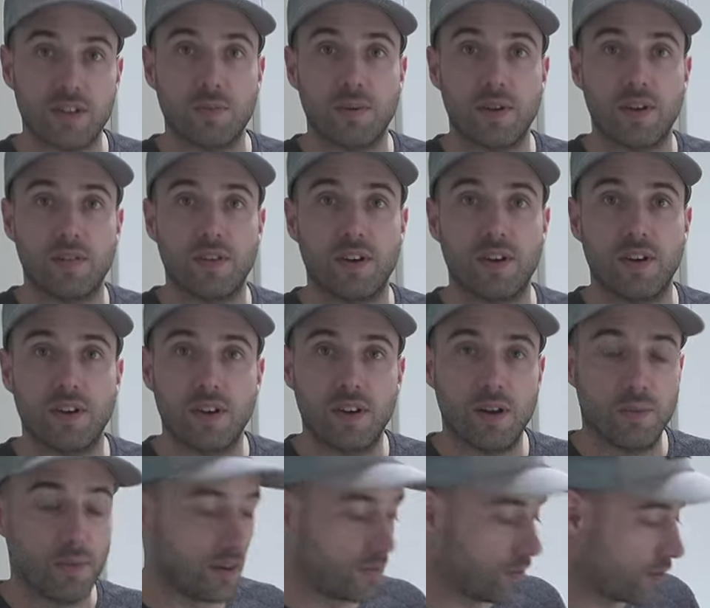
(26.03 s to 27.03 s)
a bit
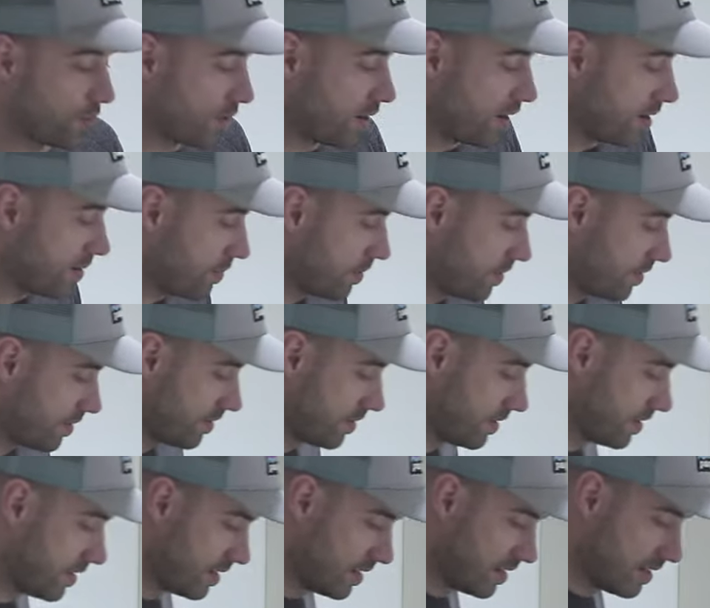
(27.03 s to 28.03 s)
of a wipe
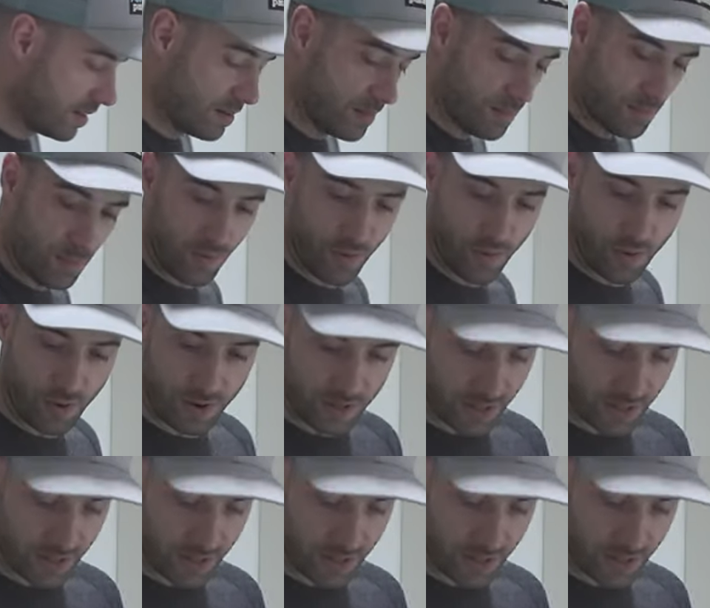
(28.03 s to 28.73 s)
before I